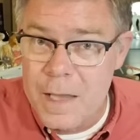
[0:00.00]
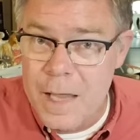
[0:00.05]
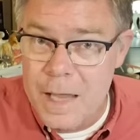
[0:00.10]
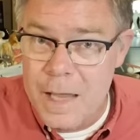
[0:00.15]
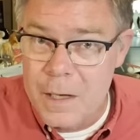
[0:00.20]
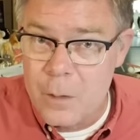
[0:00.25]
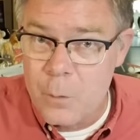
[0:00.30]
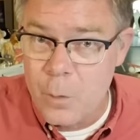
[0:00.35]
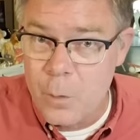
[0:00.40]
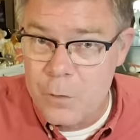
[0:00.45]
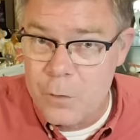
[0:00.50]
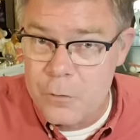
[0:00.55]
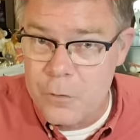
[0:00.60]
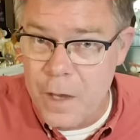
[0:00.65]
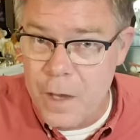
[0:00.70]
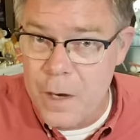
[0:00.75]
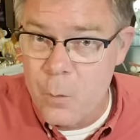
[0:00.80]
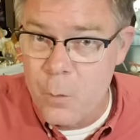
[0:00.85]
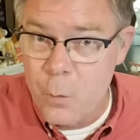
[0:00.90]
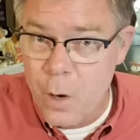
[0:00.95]
and it was
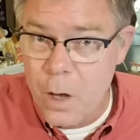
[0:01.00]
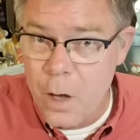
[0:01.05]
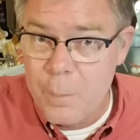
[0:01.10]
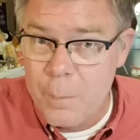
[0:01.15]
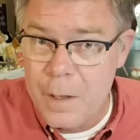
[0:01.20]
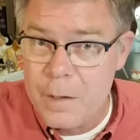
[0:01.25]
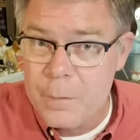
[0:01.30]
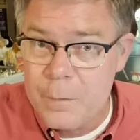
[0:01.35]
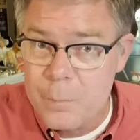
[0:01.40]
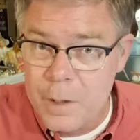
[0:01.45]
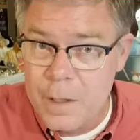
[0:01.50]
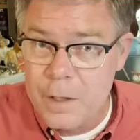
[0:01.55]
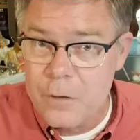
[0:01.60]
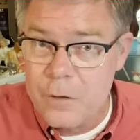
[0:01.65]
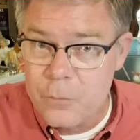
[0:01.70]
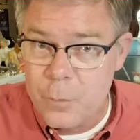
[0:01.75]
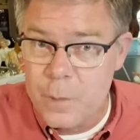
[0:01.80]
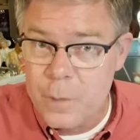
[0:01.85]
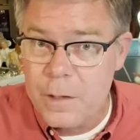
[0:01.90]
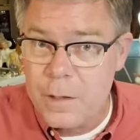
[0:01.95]
a woman,
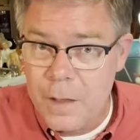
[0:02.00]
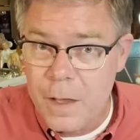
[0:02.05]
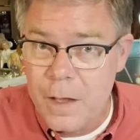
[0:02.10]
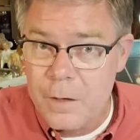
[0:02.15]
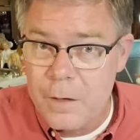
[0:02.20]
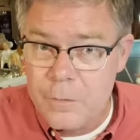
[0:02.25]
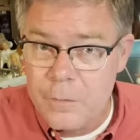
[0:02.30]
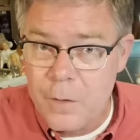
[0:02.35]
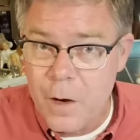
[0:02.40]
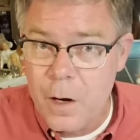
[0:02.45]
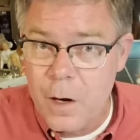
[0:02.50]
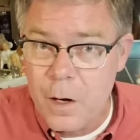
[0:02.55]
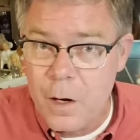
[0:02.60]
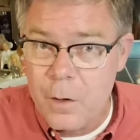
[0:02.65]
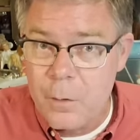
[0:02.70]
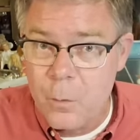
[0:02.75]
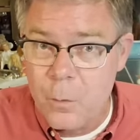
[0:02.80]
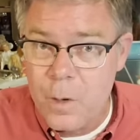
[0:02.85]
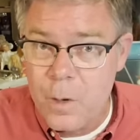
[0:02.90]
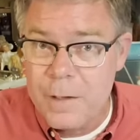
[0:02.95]
because we love our
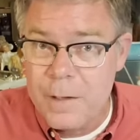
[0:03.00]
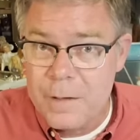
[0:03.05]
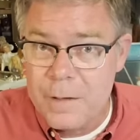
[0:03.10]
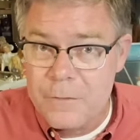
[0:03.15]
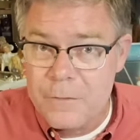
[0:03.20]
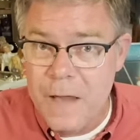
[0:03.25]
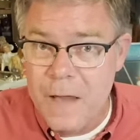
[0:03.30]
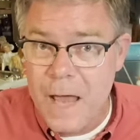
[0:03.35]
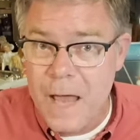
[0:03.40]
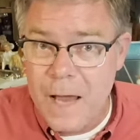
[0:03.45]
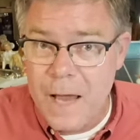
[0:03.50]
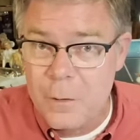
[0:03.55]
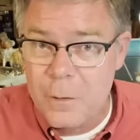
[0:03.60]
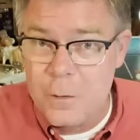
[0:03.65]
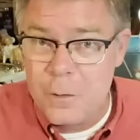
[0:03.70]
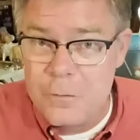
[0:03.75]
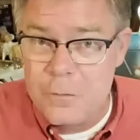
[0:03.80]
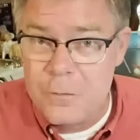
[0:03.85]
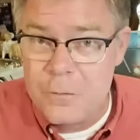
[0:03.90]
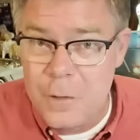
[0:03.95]
women
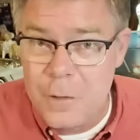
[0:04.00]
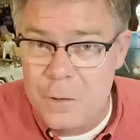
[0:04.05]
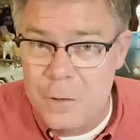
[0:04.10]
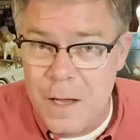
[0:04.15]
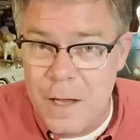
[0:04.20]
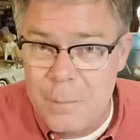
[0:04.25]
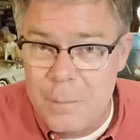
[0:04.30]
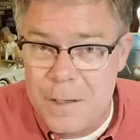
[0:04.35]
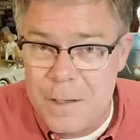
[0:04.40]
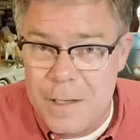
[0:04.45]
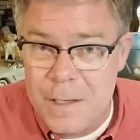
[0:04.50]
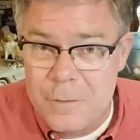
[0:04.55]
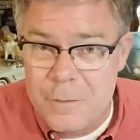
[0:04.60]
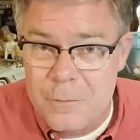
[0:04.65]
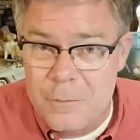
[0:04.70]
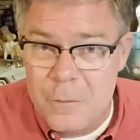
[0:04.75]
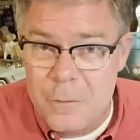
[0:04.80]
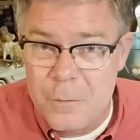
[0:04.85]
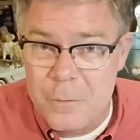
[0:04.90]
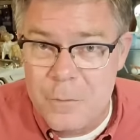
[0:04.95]
stackers that are coming
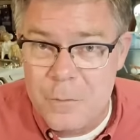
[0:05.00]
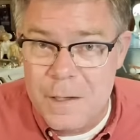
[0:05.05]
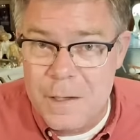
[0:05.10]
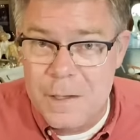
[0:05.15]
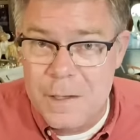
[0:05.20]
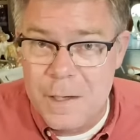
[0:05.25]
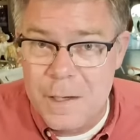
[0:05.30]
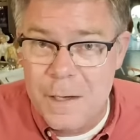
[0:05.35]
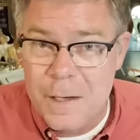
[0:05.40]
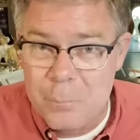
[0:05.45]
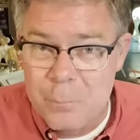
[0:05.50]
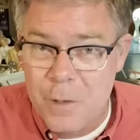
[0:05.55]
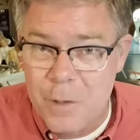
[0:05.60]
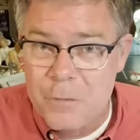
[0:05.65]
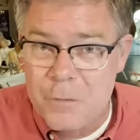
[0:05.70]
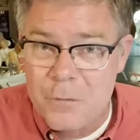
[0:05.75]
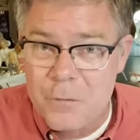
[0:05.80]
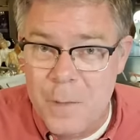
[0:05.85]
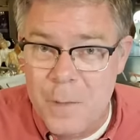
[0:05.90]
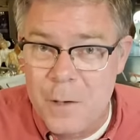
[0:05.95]
into the uh,
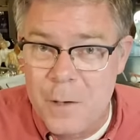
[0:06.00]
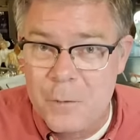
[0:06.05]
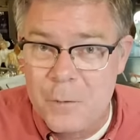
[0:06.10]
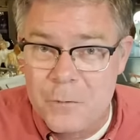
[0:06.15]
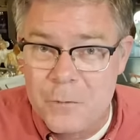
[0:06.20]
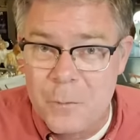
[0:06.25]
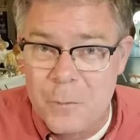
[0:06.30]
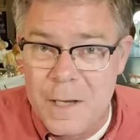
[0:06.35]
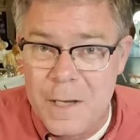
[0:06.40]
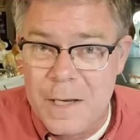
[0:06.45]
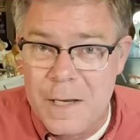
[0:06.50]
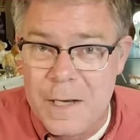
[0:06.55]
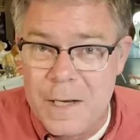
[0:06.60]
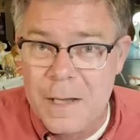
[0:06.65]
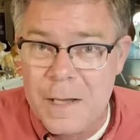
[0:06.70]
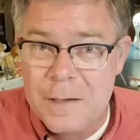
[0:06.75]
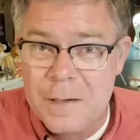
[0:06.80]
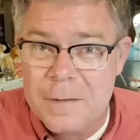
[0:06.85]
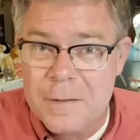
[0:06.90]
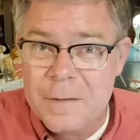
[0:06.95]
precious metals
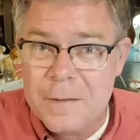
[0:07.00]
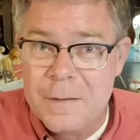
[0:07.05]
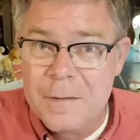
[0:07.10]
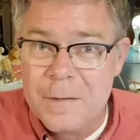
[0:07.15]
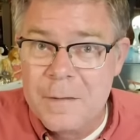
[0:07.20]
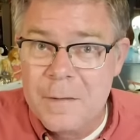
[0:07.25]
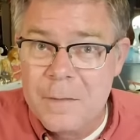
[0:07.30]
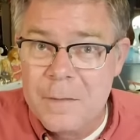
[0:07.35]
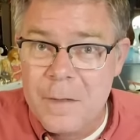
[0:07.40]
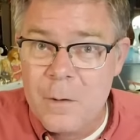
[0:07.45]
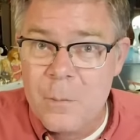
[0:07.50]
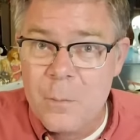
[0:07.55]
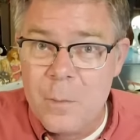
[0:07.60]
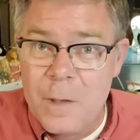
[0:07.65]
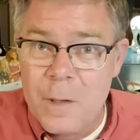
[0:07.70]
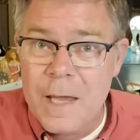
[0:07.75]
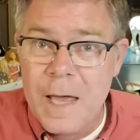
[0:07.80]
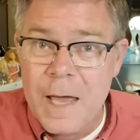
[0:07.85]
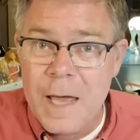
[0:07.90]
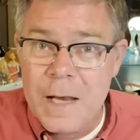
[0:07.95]
arena, that
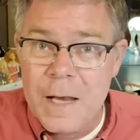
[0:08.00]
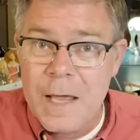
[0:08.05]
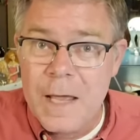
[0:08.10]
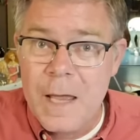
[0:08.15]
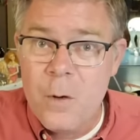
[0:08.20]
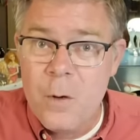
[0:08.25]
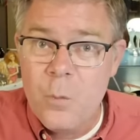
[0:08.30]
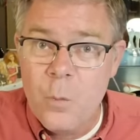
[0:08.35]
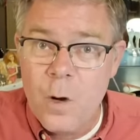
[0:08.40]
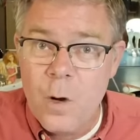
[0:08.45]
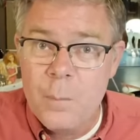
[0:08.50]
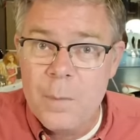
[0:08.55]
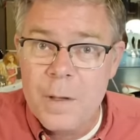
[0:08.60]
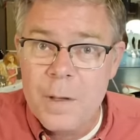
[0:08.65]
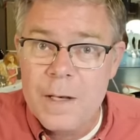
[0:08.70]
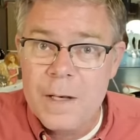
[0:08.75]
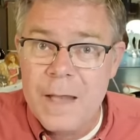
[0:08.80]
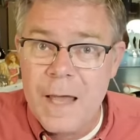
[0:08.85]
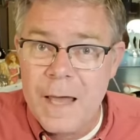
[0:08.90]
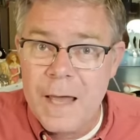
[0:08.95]
we had a
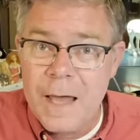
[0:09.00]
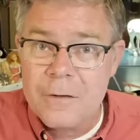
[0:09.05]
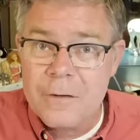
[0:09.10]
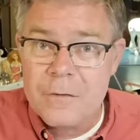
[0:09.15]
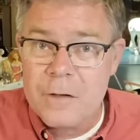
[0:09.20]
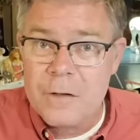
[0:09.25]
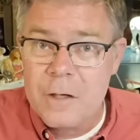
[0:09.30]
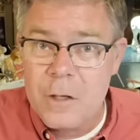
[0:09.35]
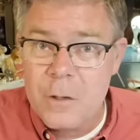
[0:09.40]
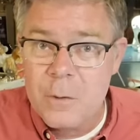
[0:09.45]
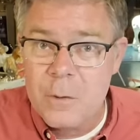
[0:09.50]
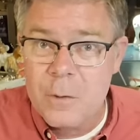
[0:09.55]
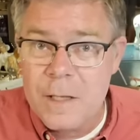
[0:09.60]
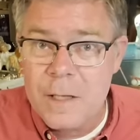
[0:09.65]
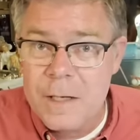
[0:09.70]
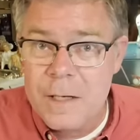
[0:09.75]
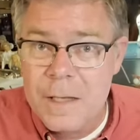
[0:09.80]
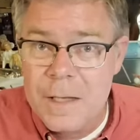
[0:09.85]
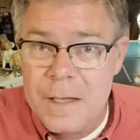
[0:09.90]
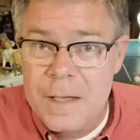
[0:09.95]
woman
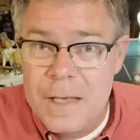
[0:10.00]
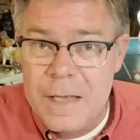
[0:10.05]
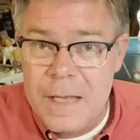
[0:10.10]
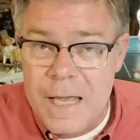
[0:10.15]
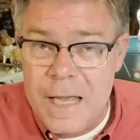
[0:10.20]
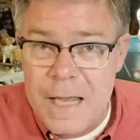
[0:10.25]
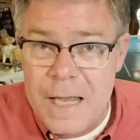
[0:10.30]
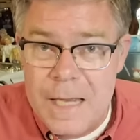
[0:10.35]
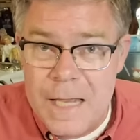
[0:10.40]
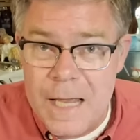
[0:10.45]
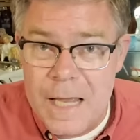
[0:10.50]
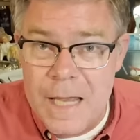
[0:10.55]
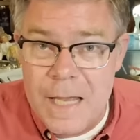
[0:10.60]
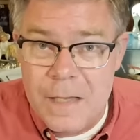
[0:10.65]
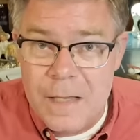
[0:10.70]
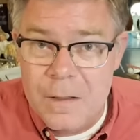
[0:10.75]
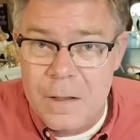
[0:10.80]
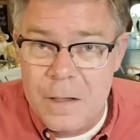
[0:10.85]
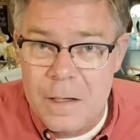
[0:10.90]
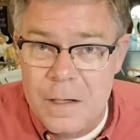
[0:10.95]
executed in
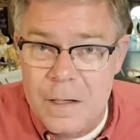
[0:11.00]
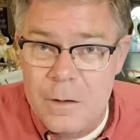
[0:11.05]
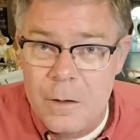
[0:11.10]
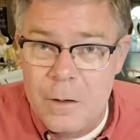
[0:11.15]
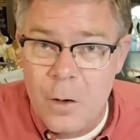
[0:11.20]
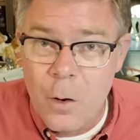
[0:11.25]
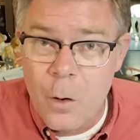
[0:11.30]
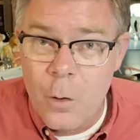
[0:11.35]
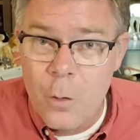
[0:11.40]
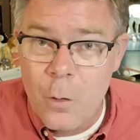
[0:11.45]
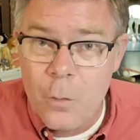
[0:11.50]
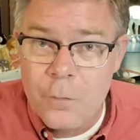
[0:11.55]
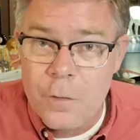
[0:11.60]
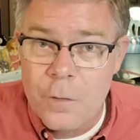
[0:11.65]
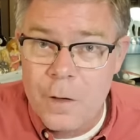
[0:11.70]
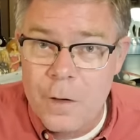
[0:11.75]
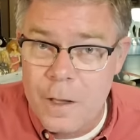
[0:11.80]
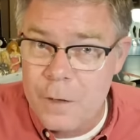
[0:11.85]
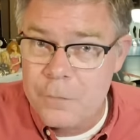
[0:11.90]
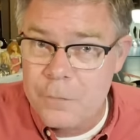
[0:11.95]
England
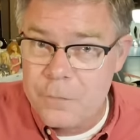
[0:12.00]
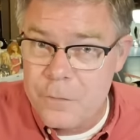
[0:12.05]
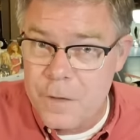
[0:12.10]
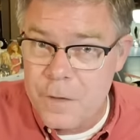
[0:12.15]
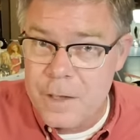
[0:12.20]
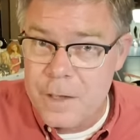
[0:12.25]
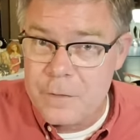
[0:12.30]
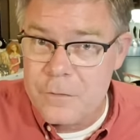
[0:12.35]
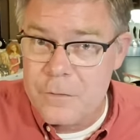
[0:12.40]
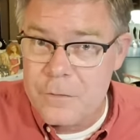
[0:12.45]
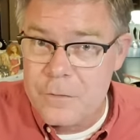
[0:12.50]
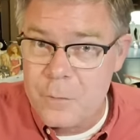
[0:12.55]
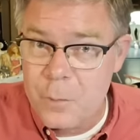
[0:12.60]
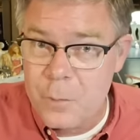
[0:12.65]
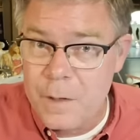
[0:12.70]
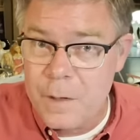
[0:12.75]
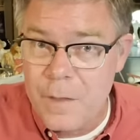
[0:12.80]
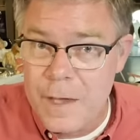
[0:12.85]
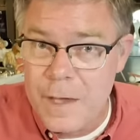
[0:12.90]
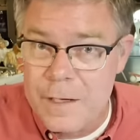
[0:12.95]
over an offense
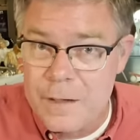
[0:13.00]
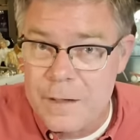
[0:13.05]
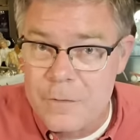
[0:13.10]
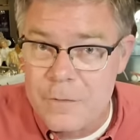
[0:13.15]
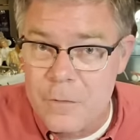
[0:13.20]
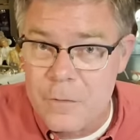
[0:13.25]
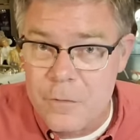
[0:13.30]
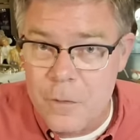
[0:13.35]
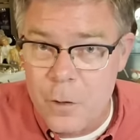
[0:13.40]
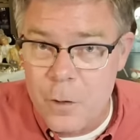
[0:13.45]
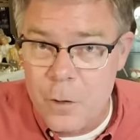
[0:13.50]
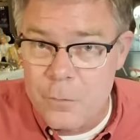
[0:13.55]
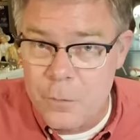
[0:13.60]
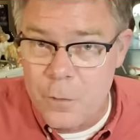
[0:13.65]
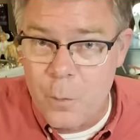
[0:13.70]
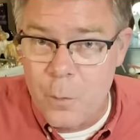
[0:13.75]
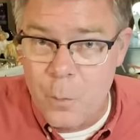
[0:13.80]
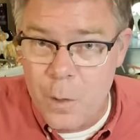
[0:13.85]
related to silver.